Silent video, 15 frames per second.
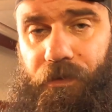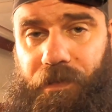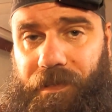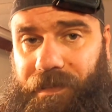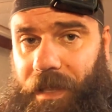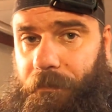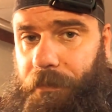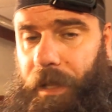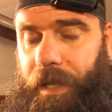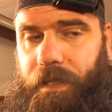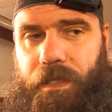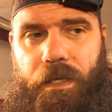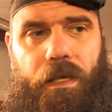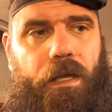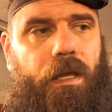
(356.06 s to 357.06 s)
use the same
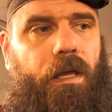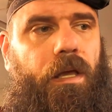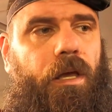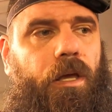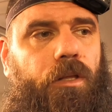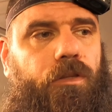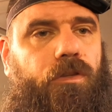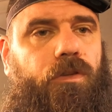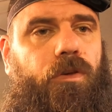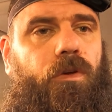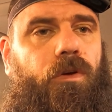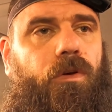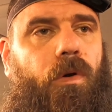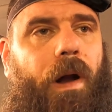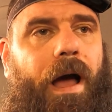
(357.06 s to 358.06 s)
plate
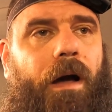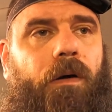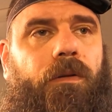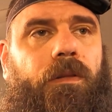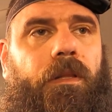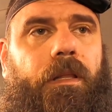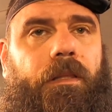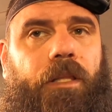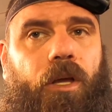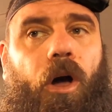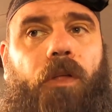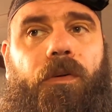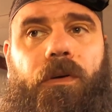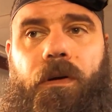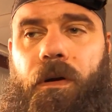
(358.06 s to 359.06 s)
to ground the
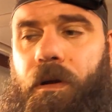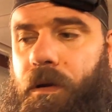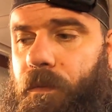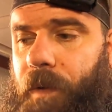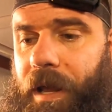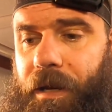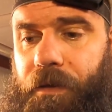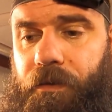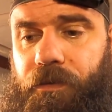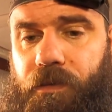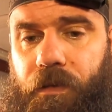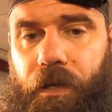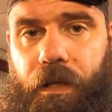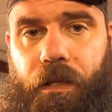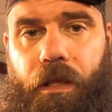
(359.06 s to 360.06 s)
other
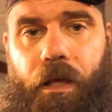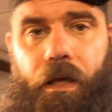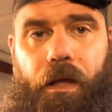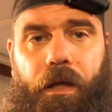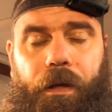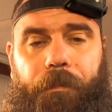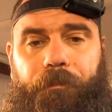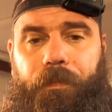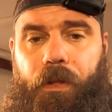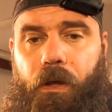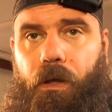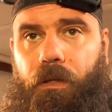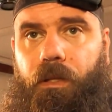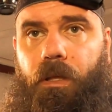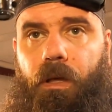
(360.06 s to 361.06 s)
radios in
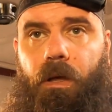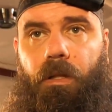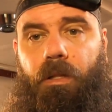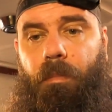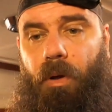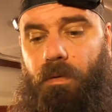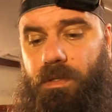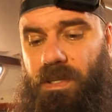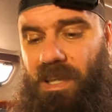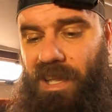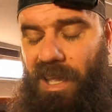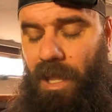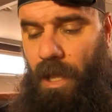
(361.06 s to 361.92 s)
on the boat.